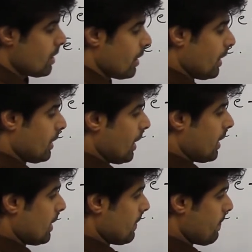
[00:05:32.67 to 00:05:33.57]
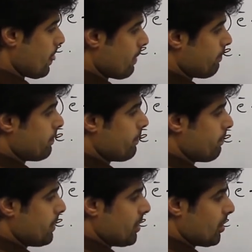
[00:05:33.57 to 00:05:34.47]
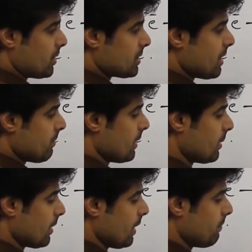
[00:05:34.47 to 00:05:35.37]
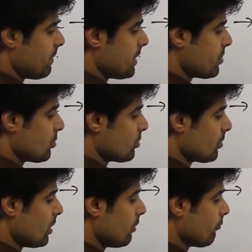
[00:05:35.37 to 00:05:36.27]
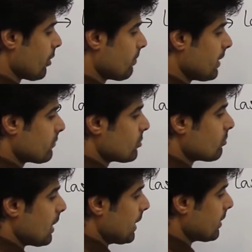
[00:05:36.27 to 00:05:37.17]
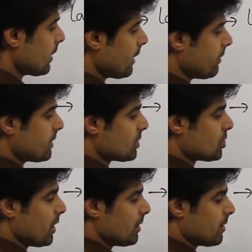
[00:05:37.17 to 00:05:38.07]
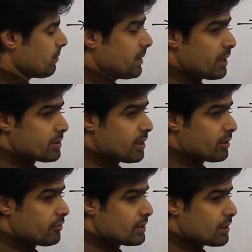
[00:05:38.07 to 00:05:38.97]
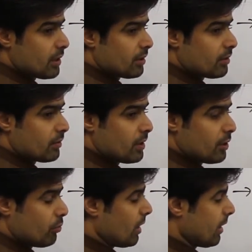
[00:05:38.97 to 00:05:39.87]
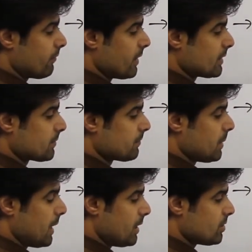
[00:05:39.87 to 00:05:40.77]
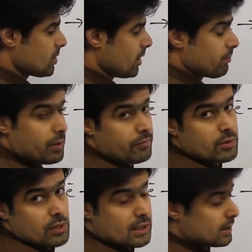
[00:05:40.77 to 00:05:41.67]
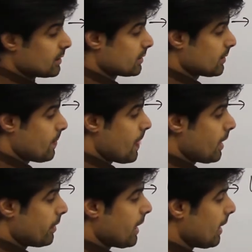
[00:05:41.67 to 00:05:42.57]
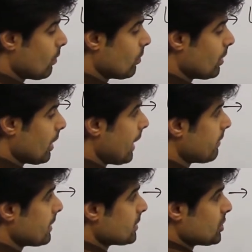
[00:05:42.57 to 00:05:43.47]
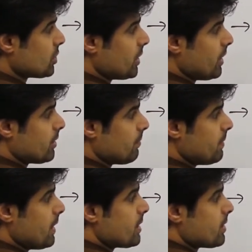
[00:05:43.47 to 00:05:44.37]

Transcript: In a periodic table, in period, from left to right, ionization enthalpy is increasing. We have explained in previous lessons. Now, ionization enthalpy is